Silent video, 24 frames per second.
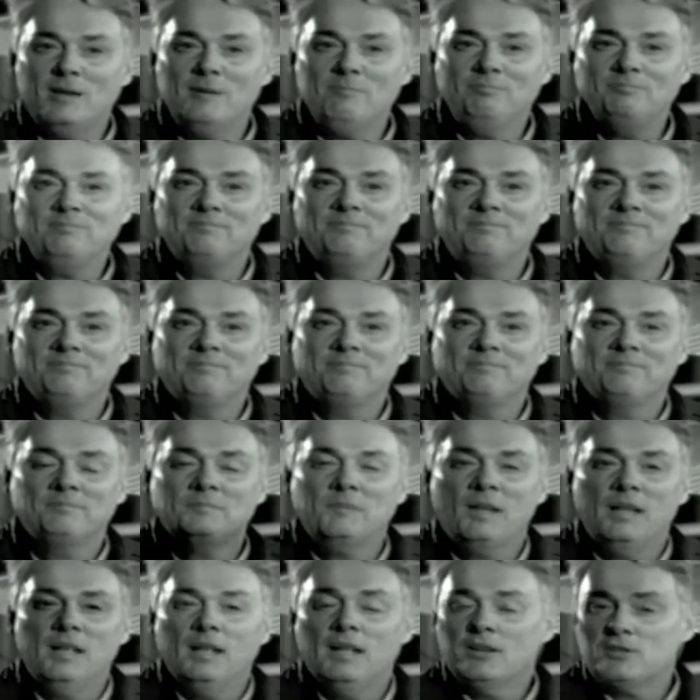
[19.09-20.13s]
Ben.
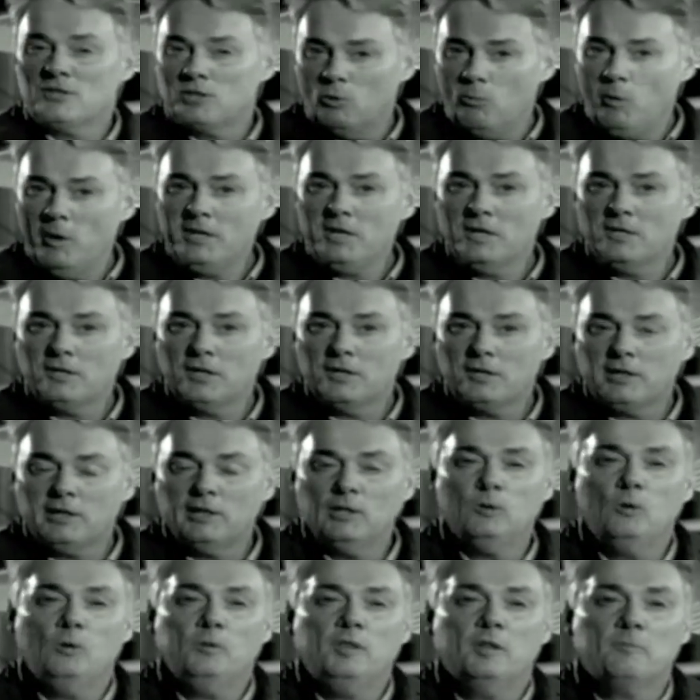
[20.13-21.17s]
So we can
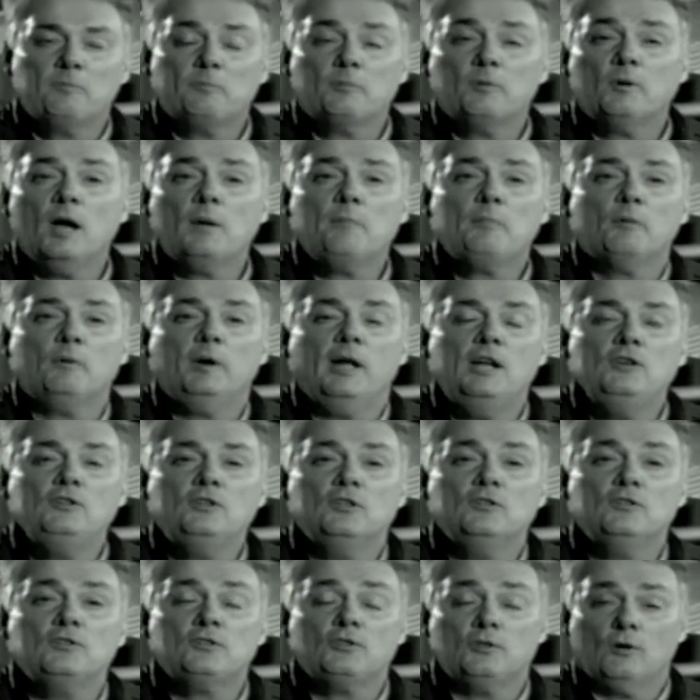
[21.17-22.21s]
conclude that proper
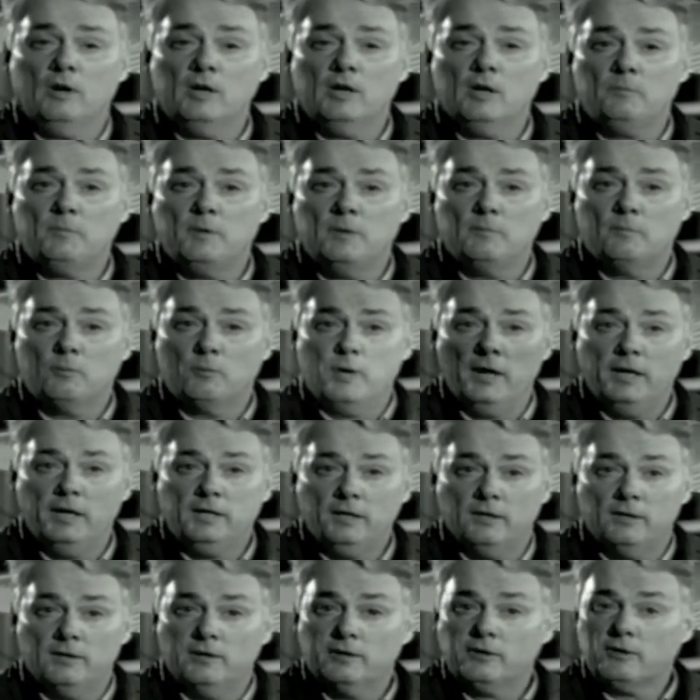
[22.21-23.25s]
engine startup and
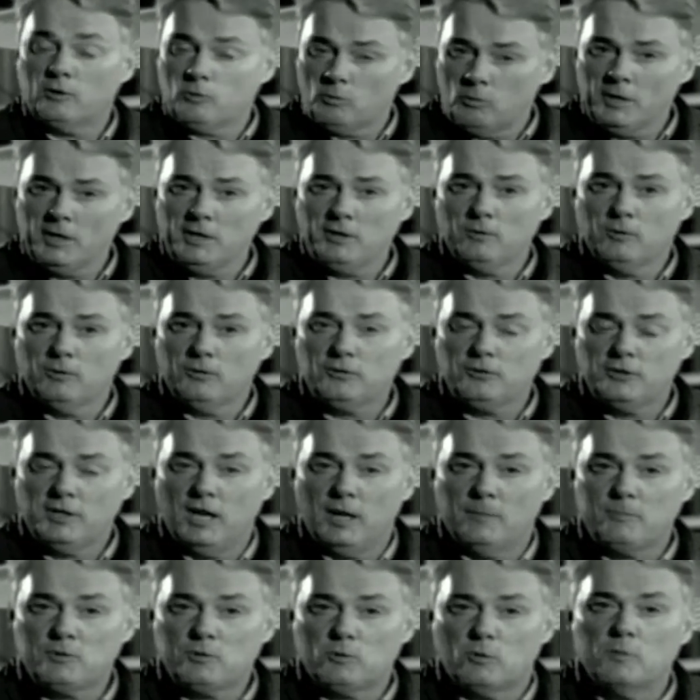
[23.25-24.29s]
break-in are critical
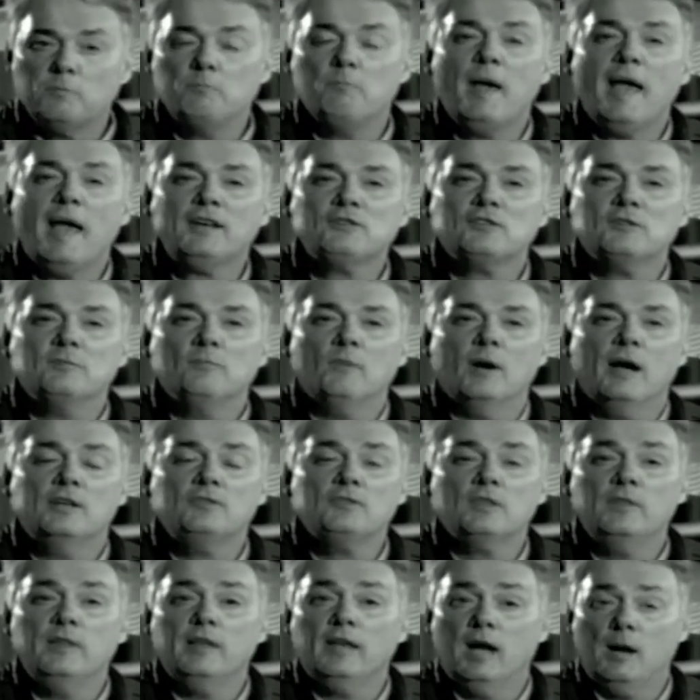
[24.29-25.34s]
steps toward
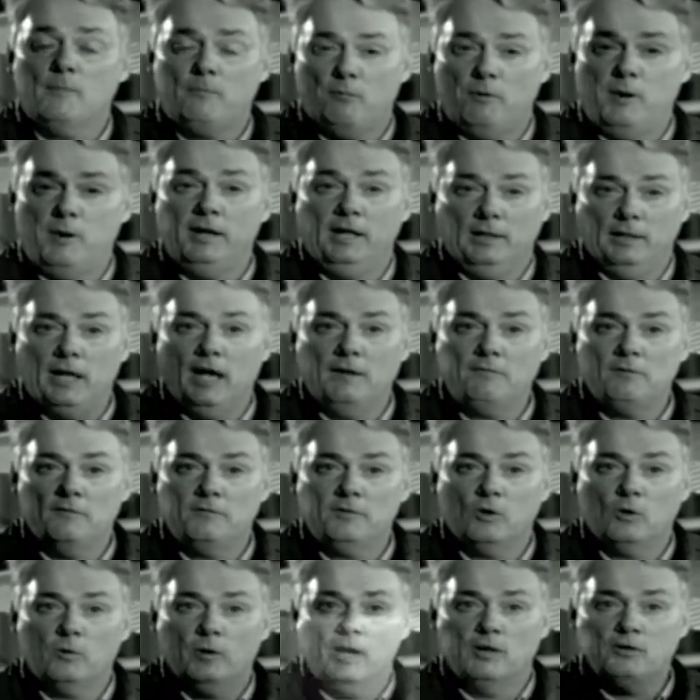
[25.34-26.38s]
maximizing the operating life
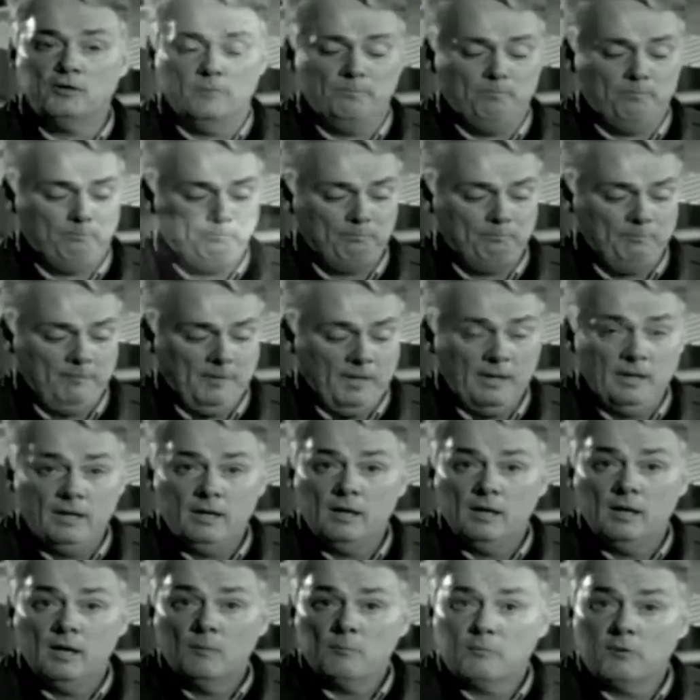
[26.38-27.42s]
of your engine.
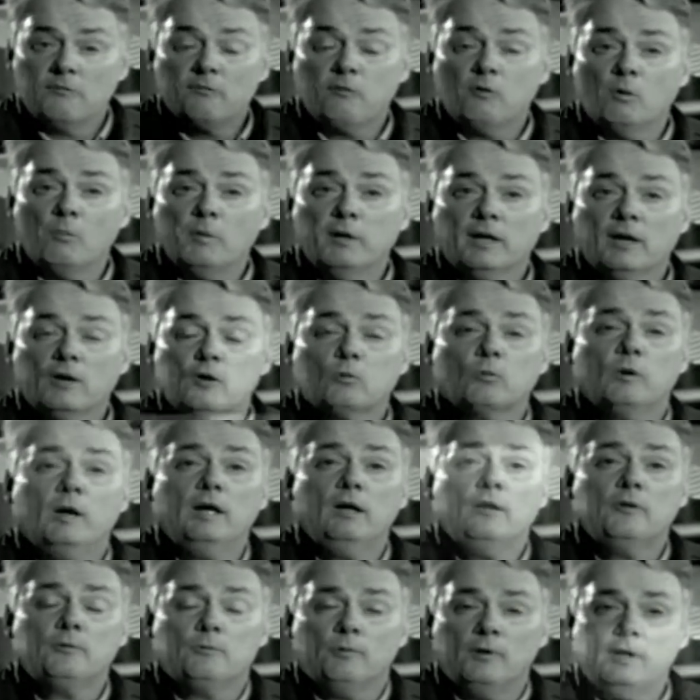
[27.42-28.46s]
Performing a
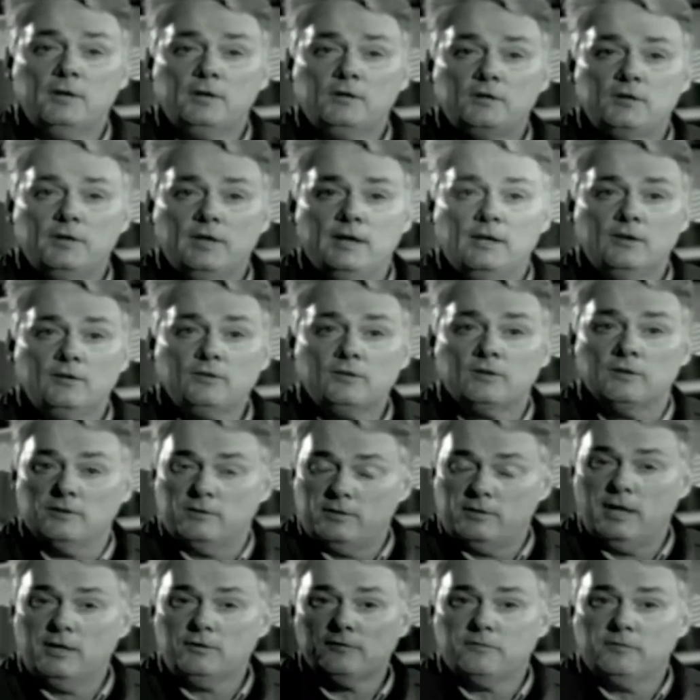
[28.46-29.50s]
ground run test
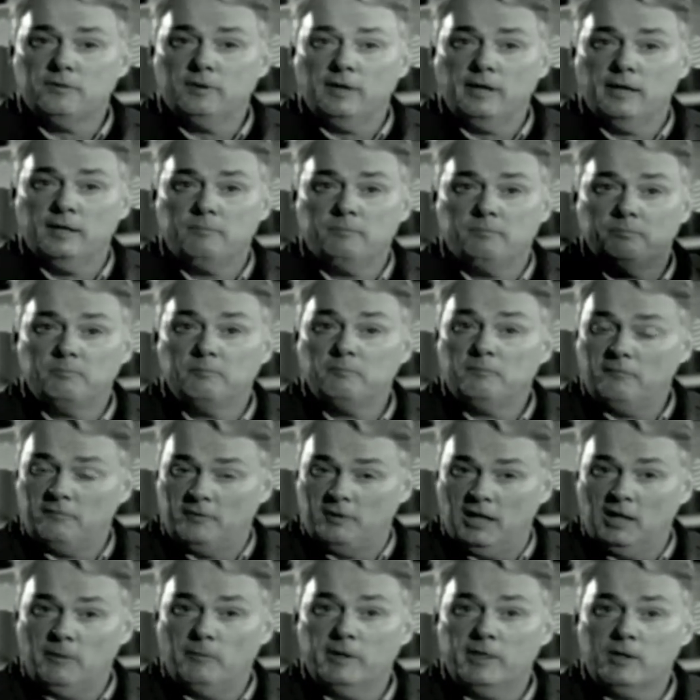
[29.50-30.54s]
and test flight,
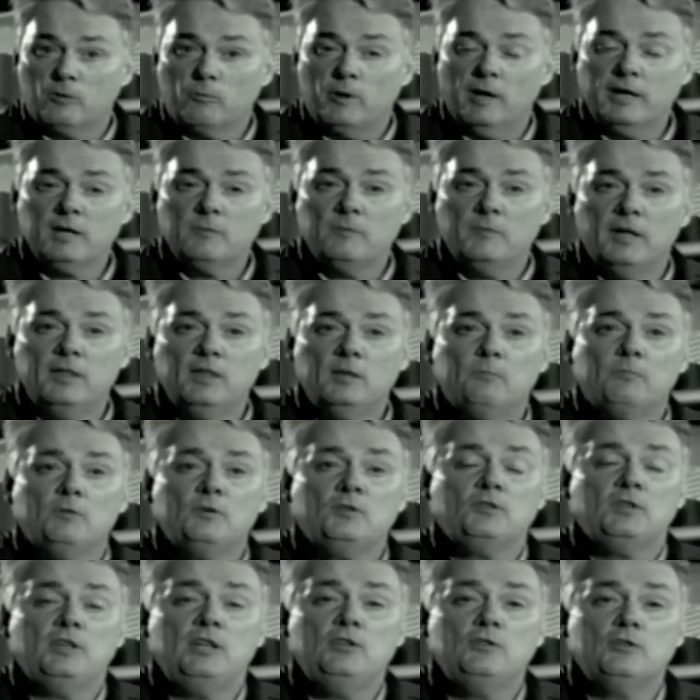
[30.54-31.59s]
following the recommended
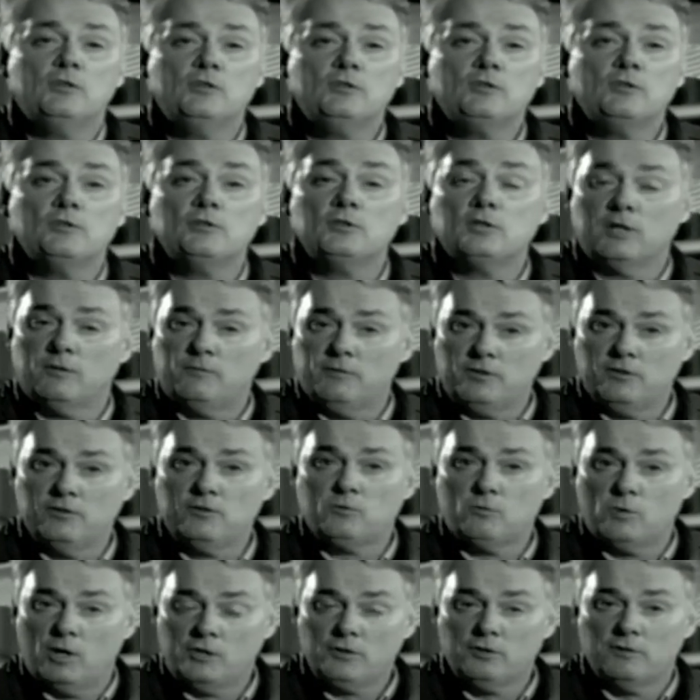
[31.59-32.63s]
procedures in Service
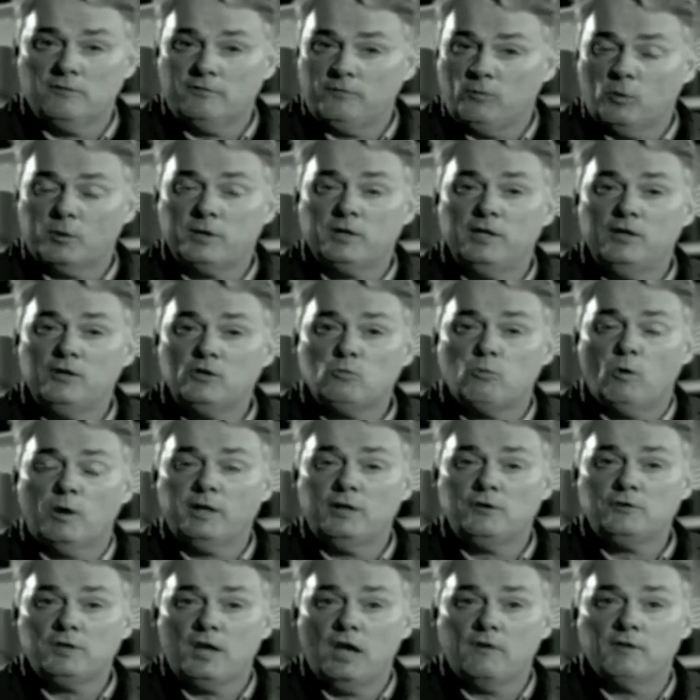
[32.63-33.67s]
Instruction
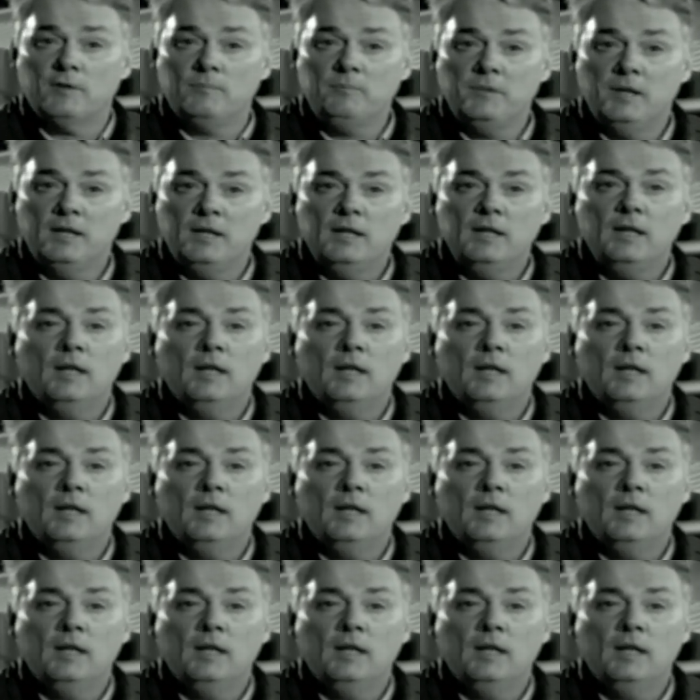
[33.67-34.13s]
1427,